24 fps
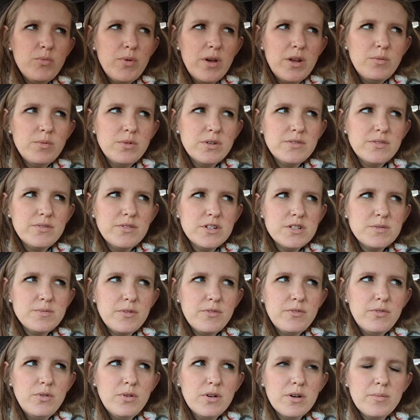read one of hers
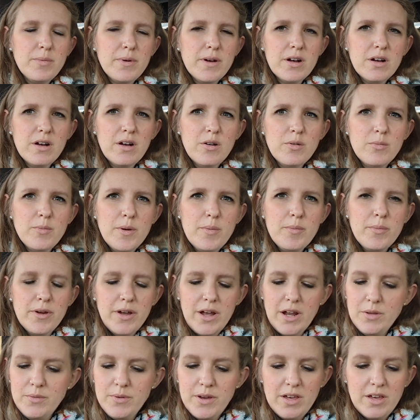before, but I can't remember.
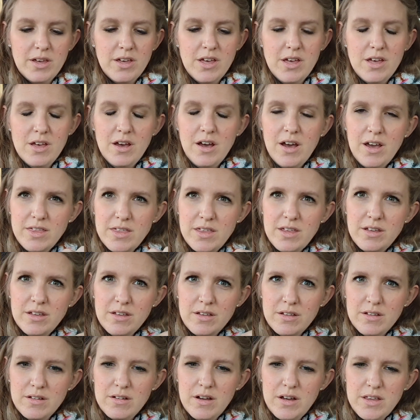Anyway, I think
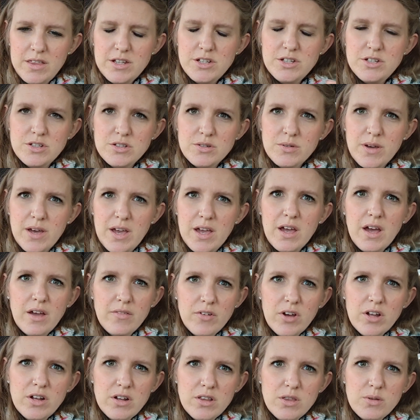she's okay. I've
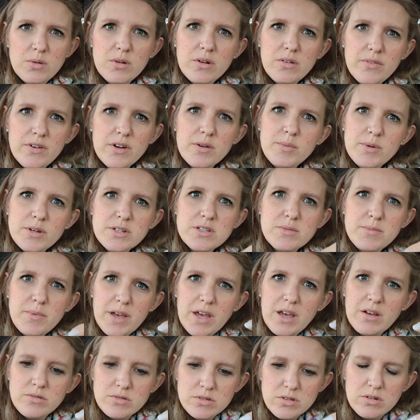got another one of her books in my
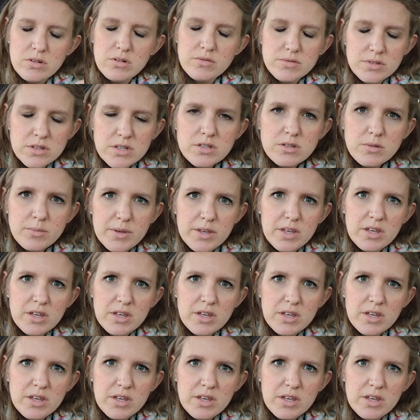house, so hopefully this will be